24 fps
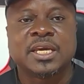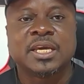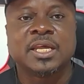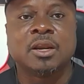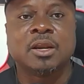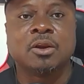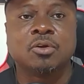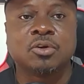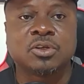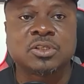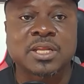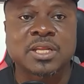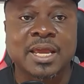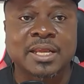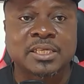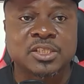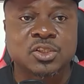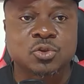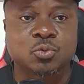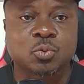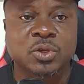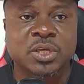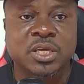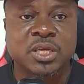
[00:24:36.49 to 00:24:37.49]
It looks like
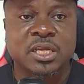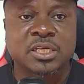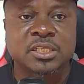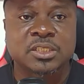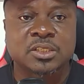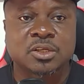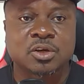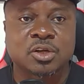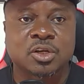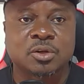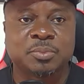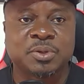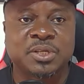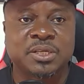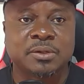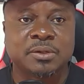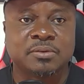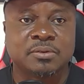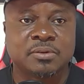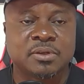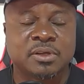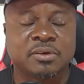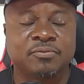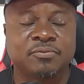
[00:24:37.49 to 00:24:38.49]
this weekend is going to
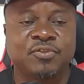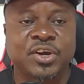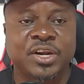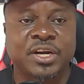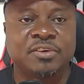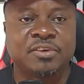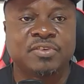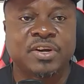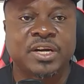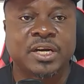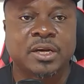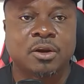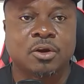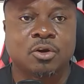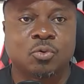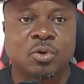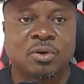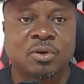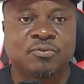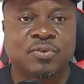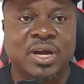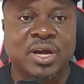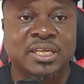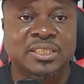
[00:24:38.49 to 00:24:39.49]
be a very, very long
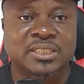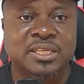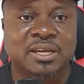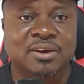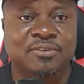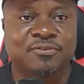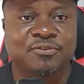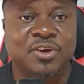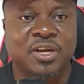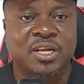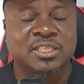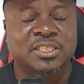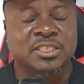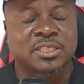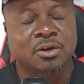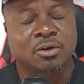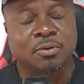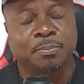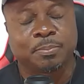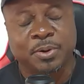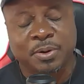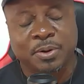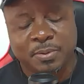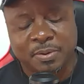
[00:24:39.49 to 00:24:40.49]
one for Arsenal fans,
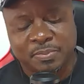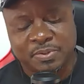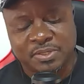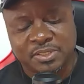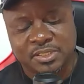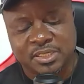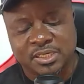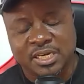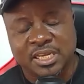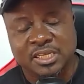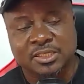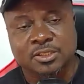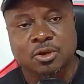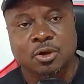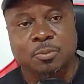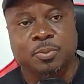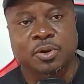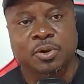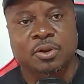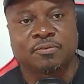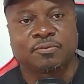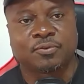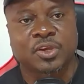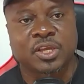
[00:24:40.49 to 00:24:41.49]
or probably the next
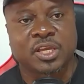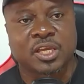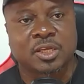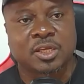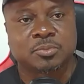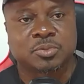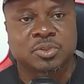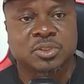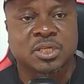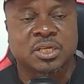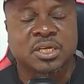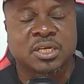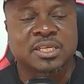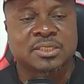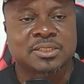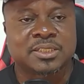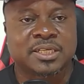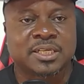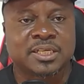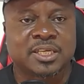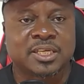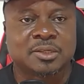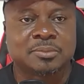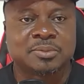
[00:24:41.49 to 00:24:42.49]
couple of games, the next
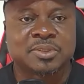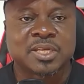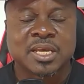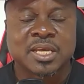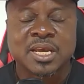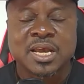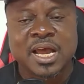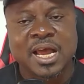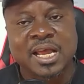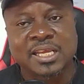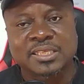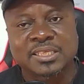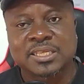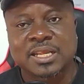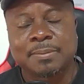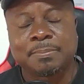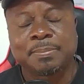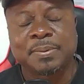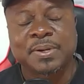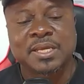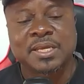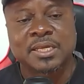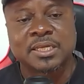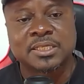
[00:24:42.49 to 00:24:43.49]
three games. Arsenal
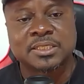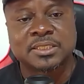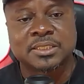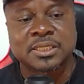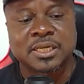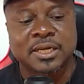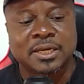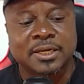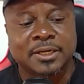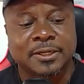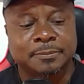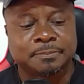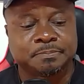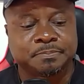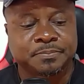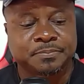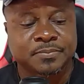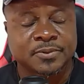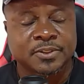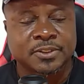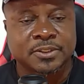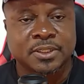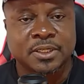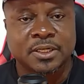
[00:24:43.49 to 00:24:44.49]
plays
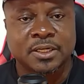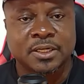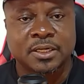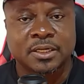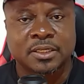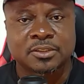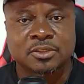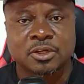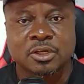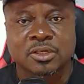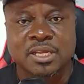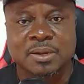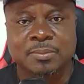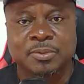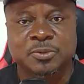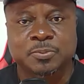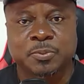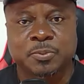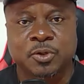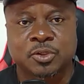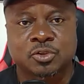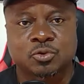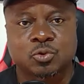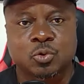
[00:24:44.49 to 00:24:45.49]
Tottenham
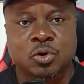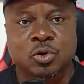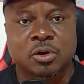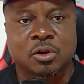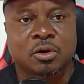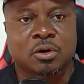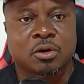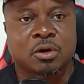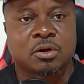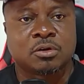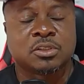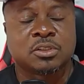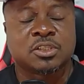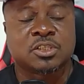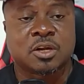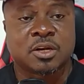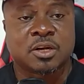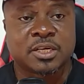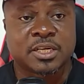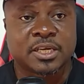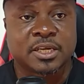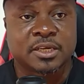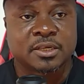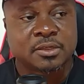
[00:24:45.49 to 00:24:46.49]
Hotspur 2 o'clock on
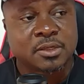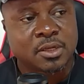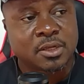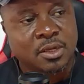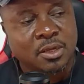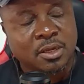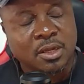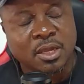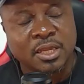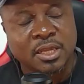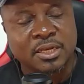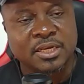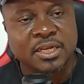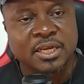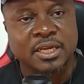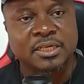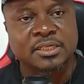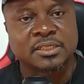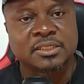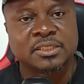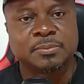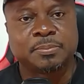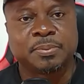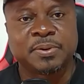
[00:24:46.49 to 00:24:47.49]
Sunday, and
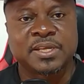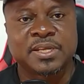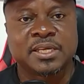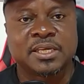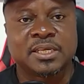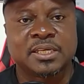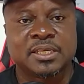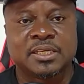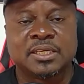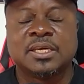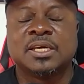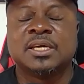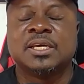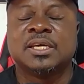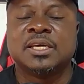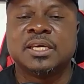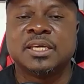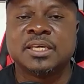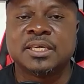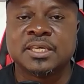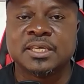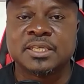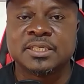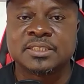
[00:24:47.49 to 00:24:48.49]
then they play
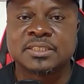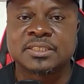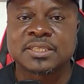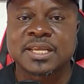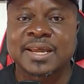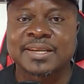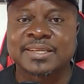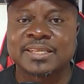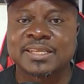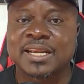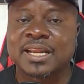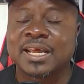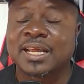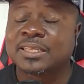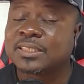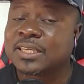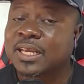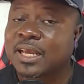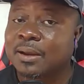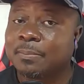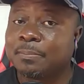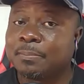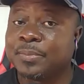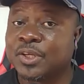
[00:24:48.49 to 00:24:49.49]
against
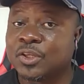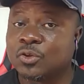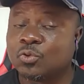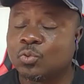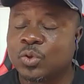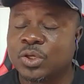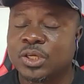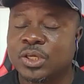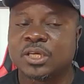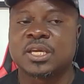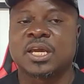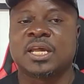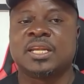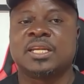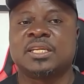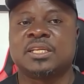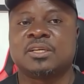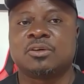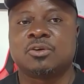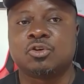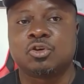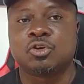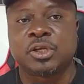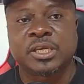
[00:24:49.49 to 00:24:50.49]
Atalanta midweek, and then
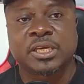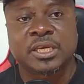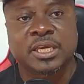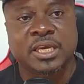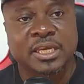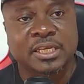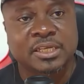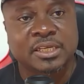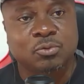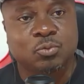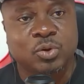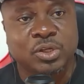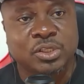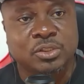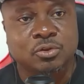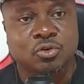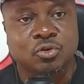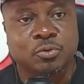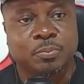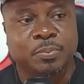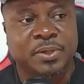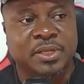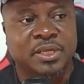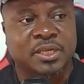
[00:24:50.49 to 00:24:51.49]
they go again away to
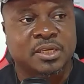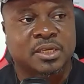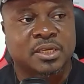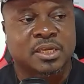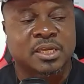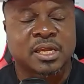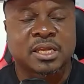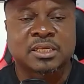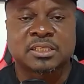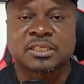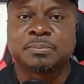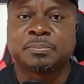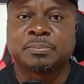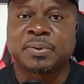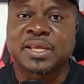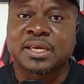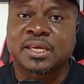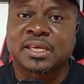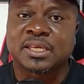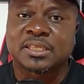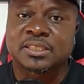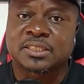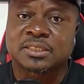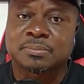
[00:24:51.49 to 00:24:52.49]
go play. They play
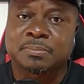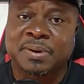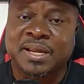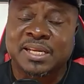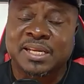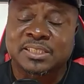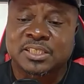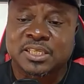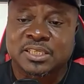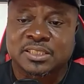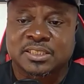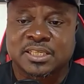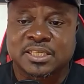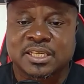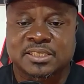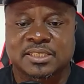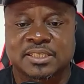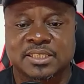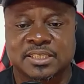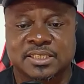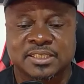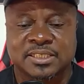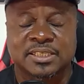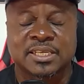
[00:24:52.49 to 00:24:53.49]
against Manchester
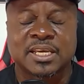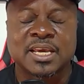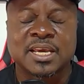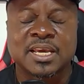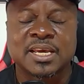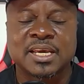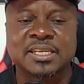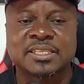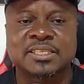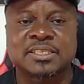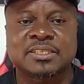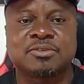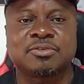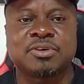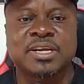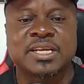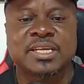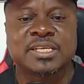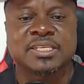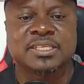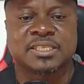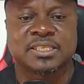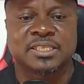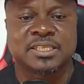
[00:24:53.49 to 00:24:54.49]
City. It's
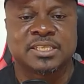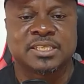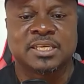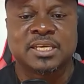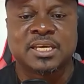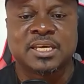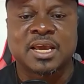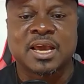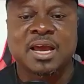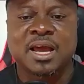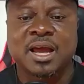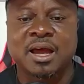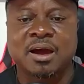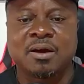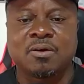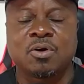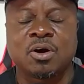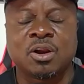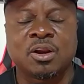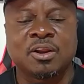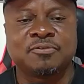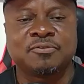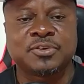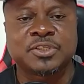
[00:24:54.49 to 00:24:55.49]
crazy how
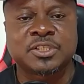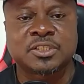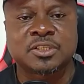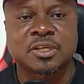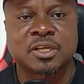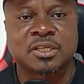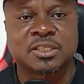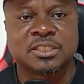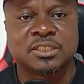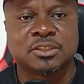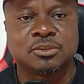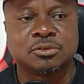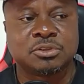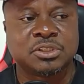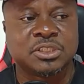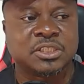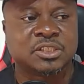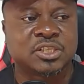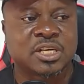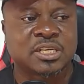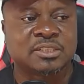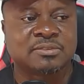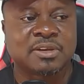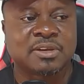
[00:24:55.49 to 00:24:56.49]
all of a sudden during the
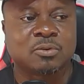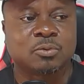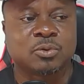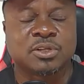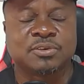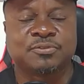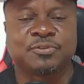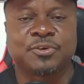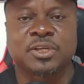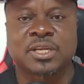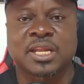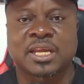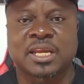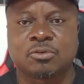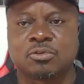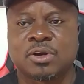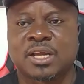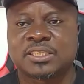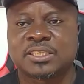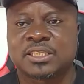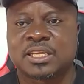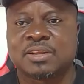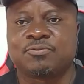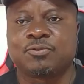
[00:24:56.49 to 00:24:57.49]
transfer window, he felt like, oh,
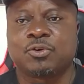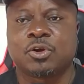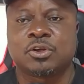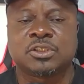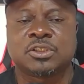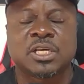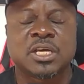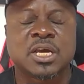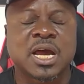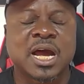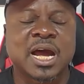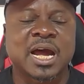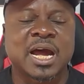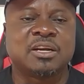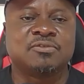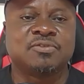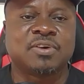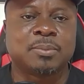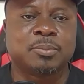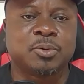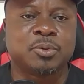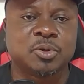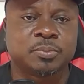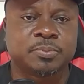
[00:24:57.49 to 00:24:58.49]
Arsenal have got
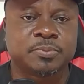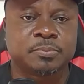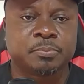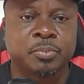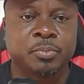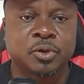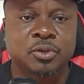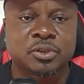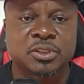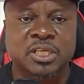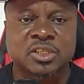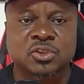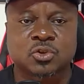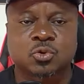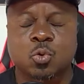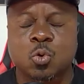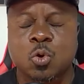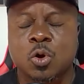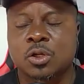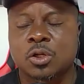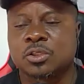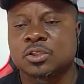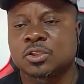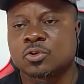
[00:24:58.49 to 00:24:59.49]
another blue-test
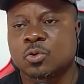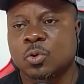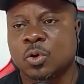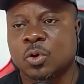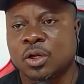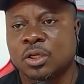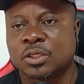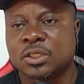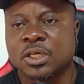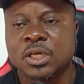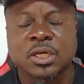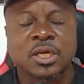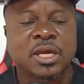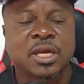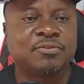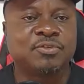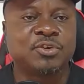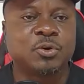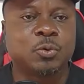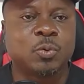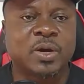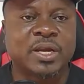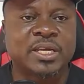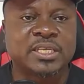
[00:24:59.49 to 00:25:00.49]
squad.
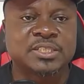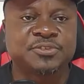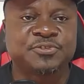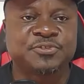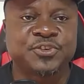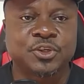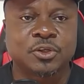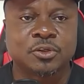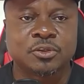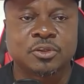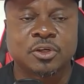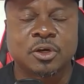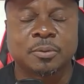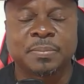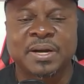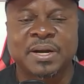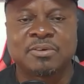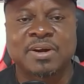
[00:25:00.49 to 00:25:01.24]
Everywhere is filled up.